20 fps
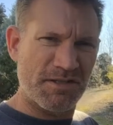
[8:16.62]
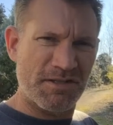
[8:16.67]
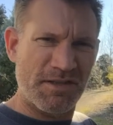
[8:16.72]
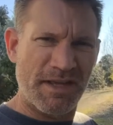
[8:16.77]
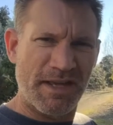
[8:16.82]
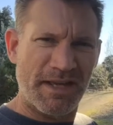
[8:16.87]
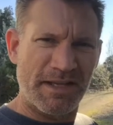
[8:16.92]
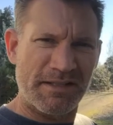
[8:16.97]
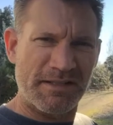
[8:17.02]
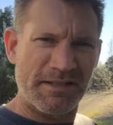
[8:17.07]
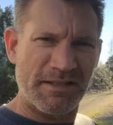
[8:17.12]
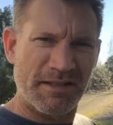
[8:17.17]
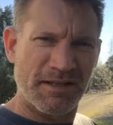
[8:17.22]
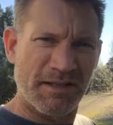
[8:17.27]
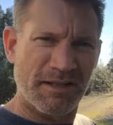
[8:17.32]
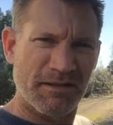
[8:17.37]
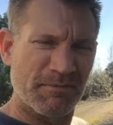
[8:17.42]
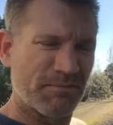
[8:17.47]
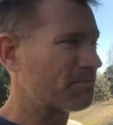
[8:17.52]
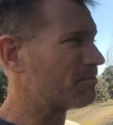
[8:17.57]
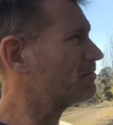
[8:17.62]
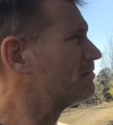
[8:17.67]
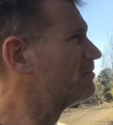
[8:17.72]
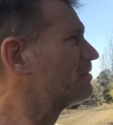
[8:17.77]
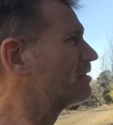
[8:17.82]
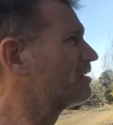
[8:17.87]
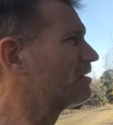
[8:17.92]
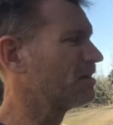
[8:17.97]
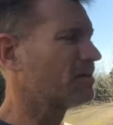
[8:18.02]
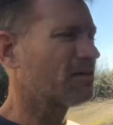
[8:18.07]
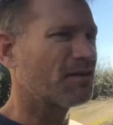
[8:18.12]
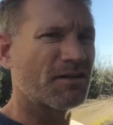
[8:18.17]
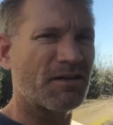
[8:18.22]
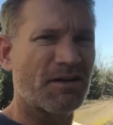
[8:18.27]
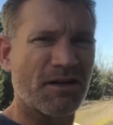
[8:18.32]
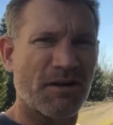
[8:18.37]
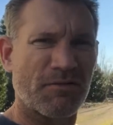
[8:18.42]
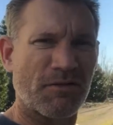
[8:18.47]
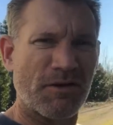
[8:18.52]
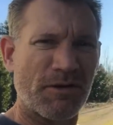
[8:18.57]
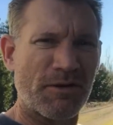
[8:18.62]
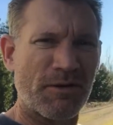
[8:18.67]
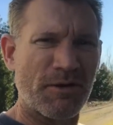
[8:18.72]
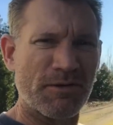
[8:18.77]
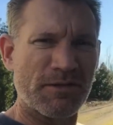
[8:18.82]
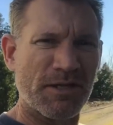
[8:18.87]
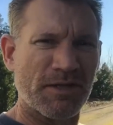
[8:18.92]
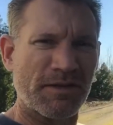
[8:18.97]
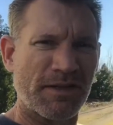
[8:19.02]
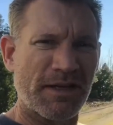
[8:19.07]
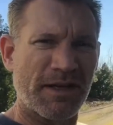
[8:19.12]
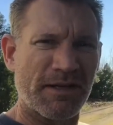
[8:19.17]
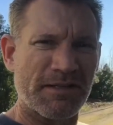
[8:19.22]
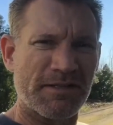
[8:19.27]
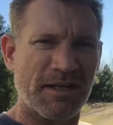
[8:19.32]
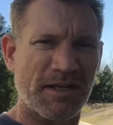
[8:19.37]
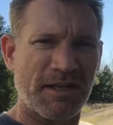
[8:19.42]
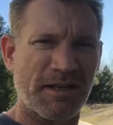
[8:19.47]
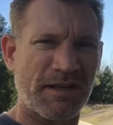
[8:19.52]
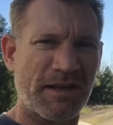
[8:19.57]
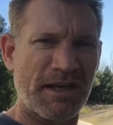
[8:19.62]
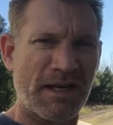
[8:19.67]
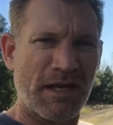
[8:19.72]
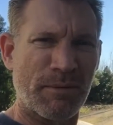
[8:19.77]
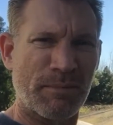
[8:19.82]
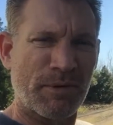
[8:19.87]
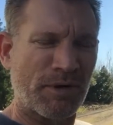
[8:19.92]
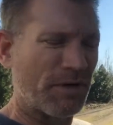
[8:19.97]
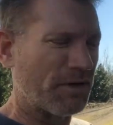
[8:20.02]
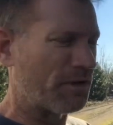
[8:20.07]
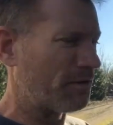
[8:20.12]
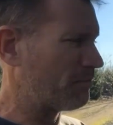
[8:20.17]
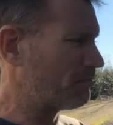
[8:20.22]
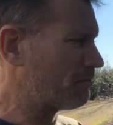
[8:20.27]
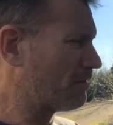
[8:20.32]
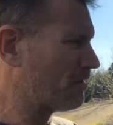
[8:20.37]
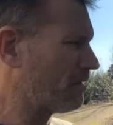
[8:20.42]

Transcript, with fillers: is that uh, cover that goes on the outside of the camper and